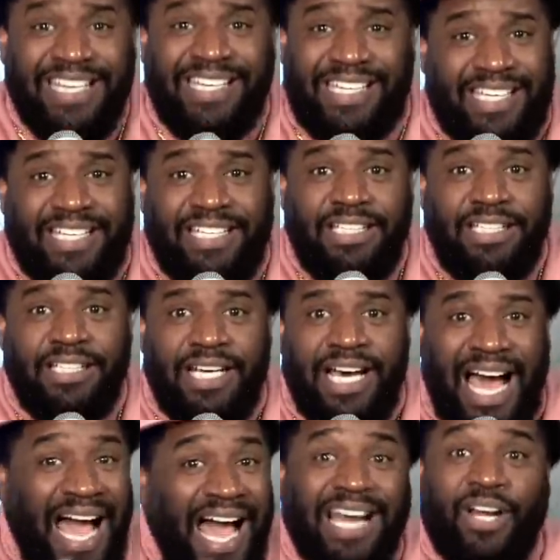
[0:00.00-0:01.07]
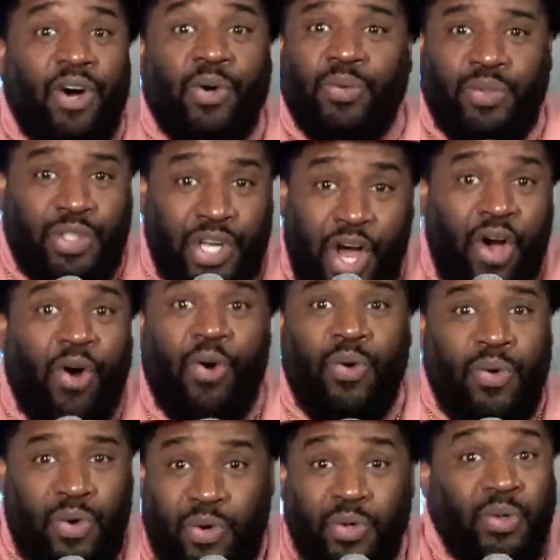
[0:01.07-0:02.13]
thinking I don't
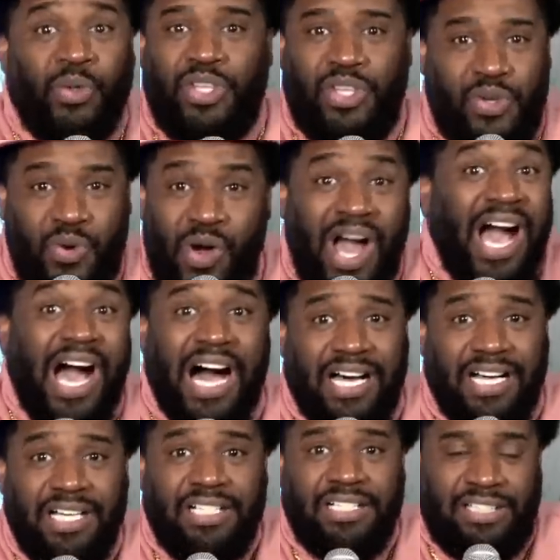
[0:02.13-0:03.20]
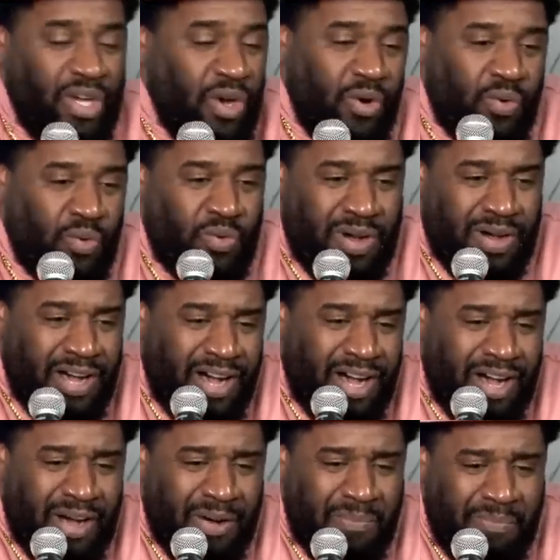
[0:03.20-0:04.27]
know who you are. So
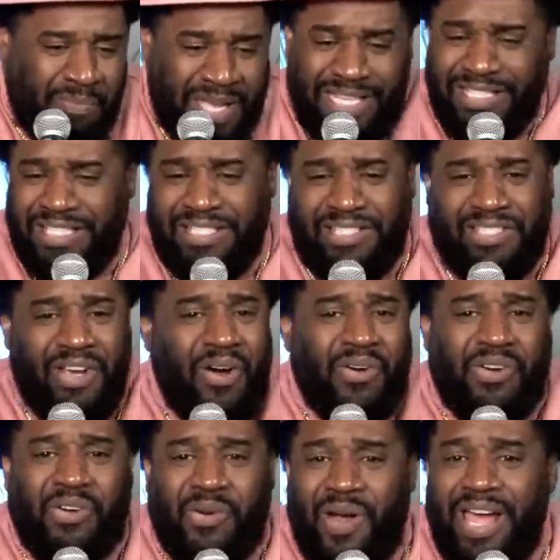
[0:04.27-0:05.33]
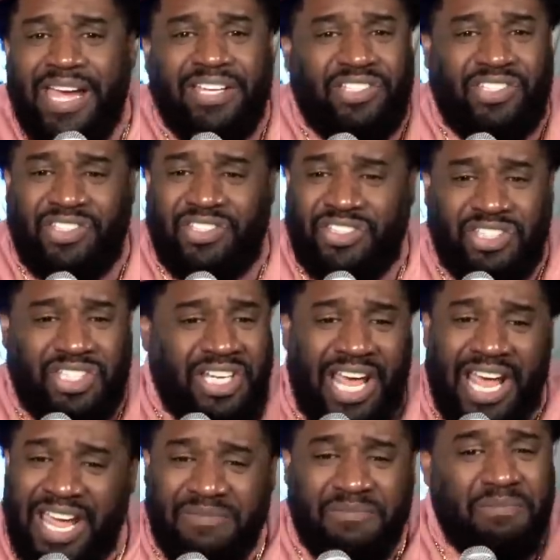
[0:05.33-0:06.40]
bitches talk crazy
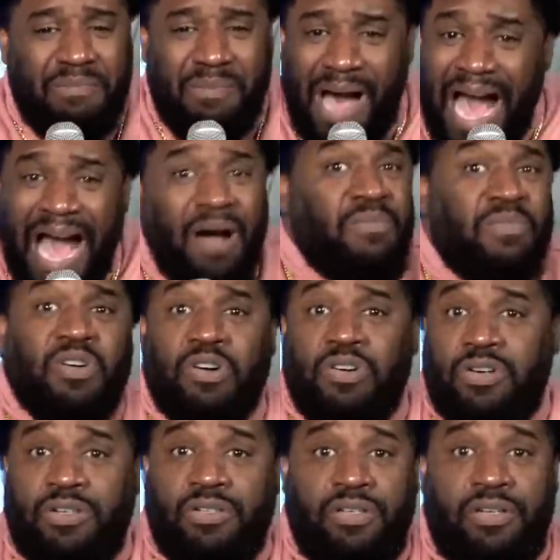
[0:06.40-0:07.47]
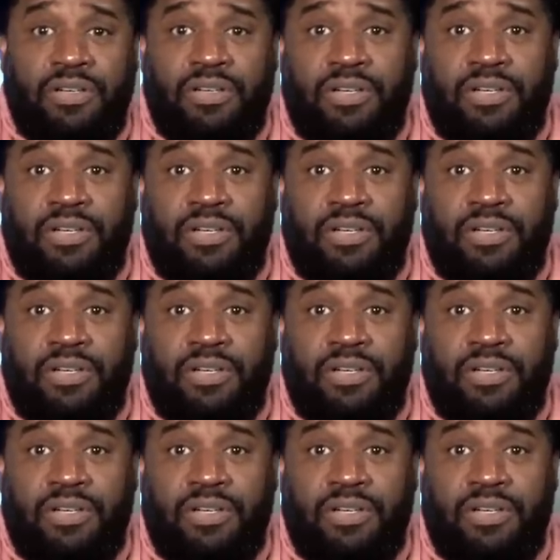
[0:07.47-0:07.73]
to their mama.